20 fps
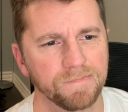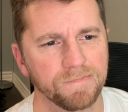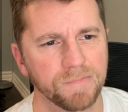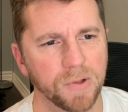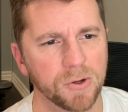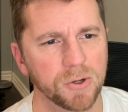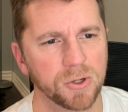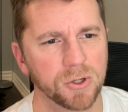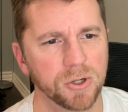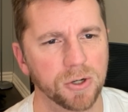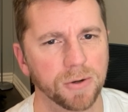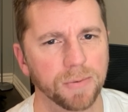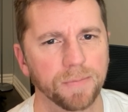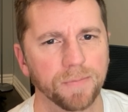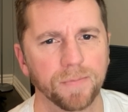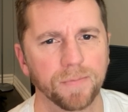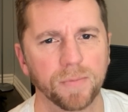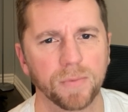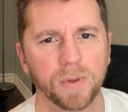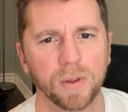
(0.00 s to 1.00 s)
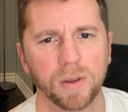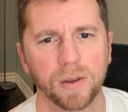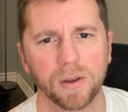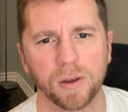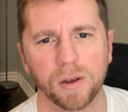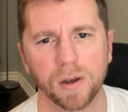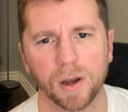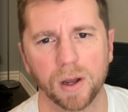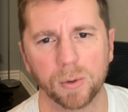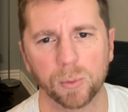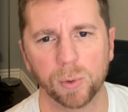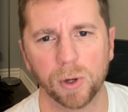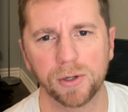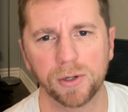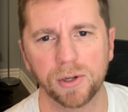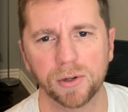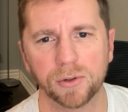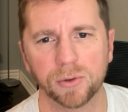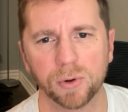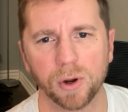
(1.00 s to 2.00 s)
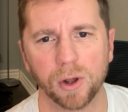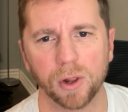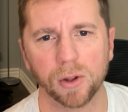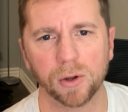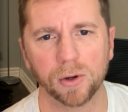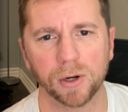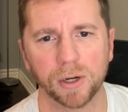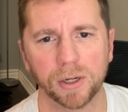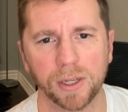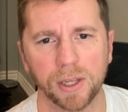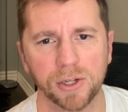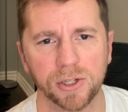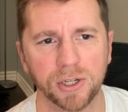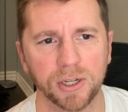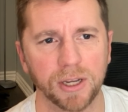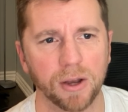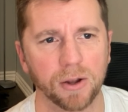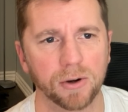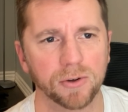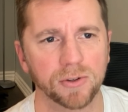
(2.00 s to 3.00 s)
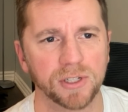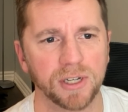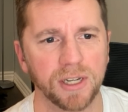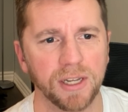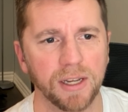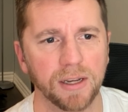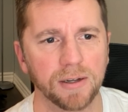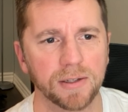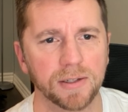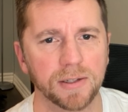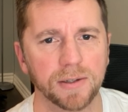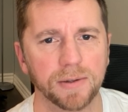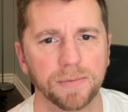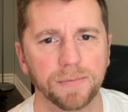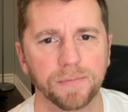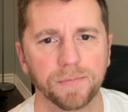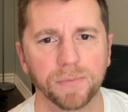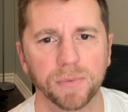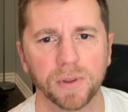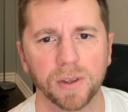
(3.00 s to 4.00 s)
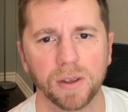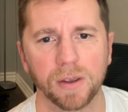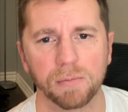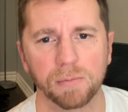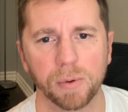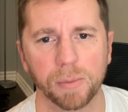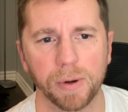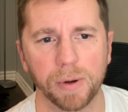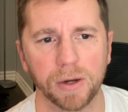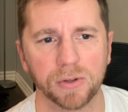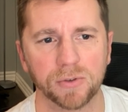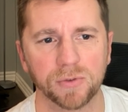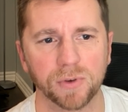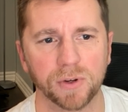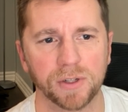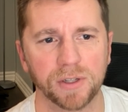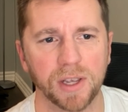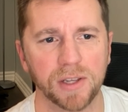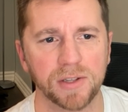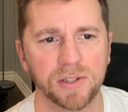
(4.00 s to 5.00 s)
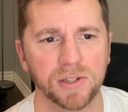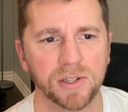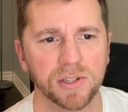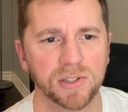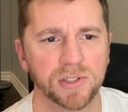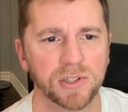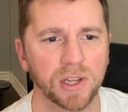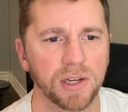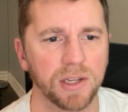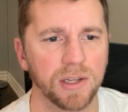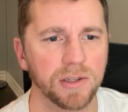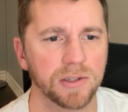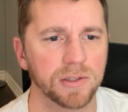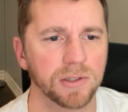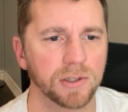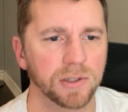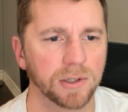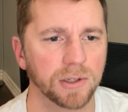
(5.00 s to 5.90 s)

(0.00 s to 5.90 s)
sure. Unwanted crawler on a kitchen counter is an ant. Prepares for a test of studies.